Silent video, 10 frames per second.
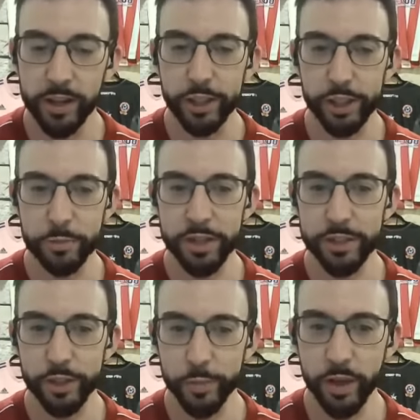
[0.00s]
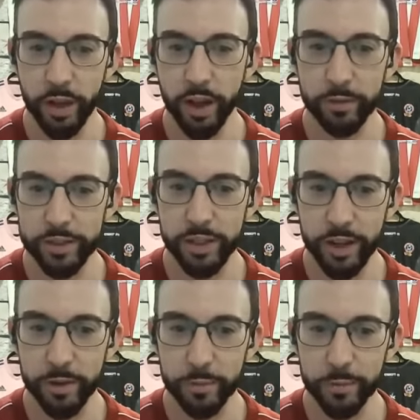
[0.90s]
And she messaged me at
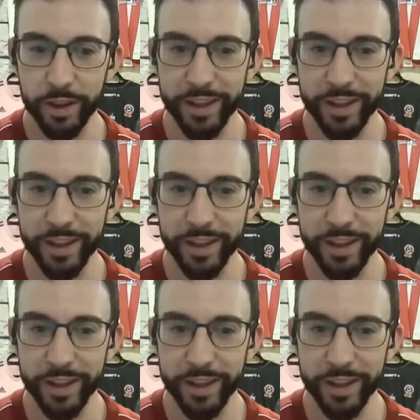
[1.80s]
halftime.